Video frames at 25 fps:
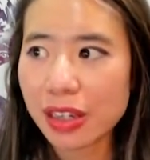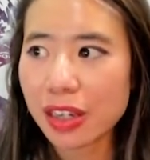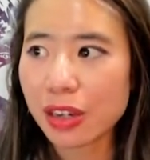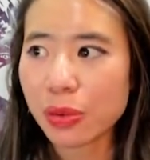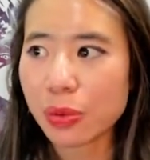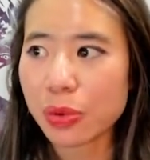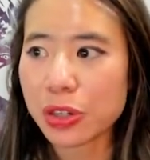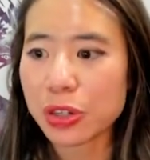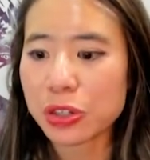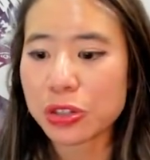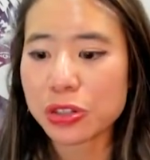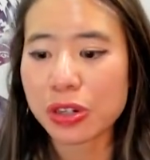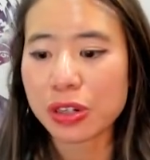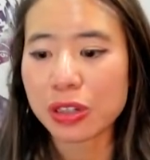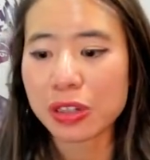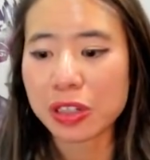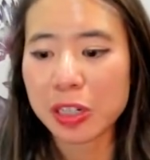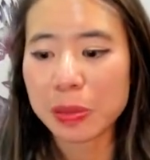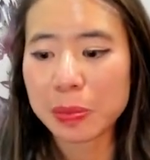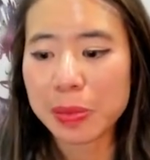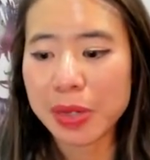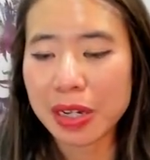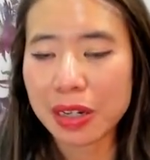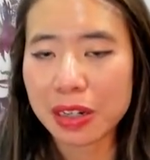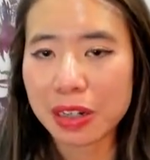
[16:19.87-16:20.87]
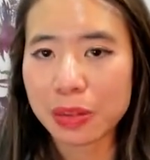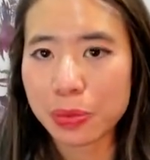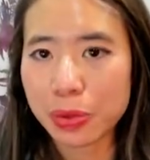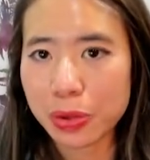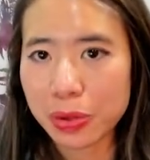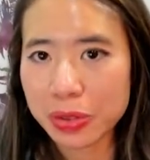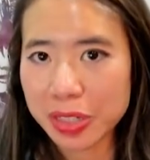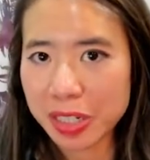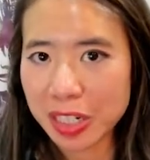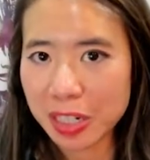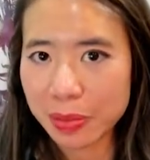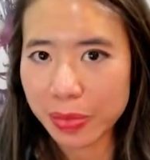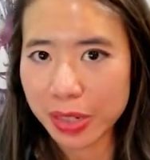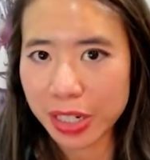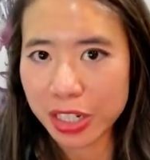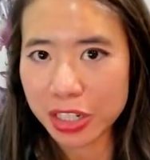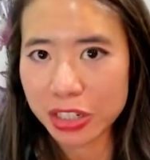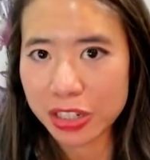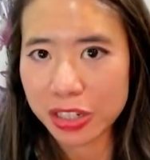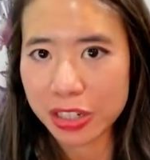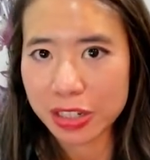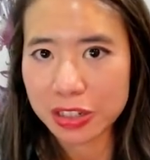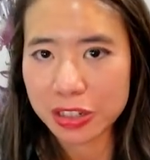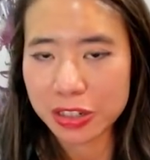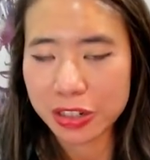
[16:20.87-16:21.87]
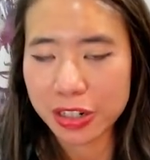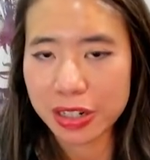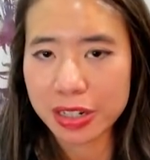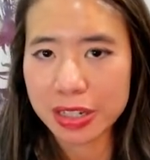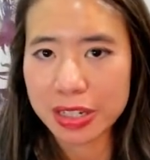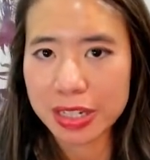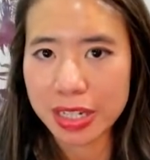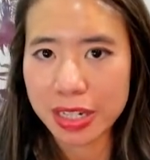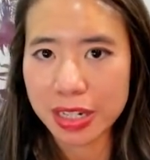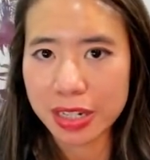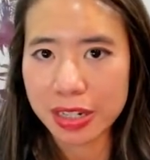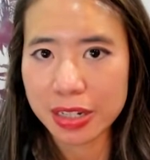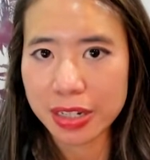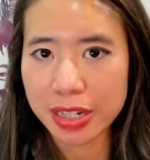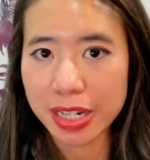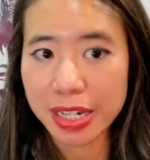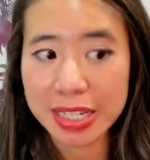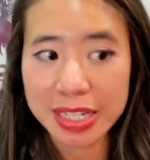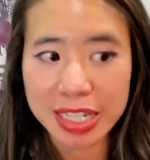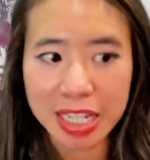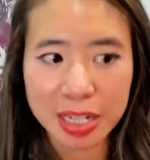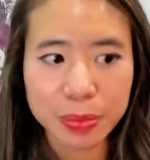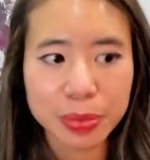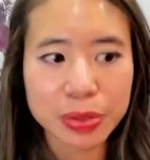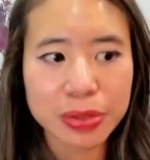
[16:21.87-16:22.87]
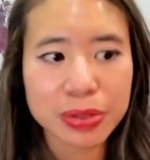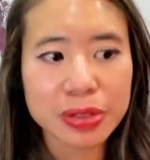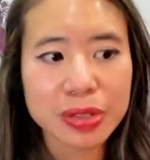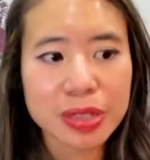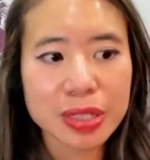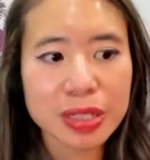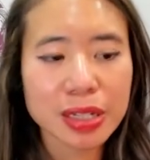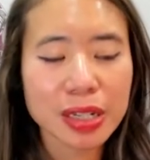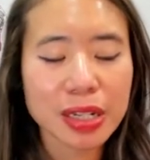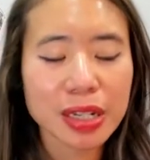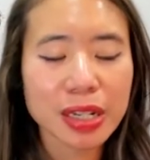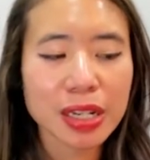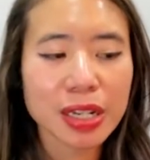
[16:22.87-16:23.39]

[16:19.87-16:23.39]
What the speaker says: when you start learning about compose animation and start seeing examples.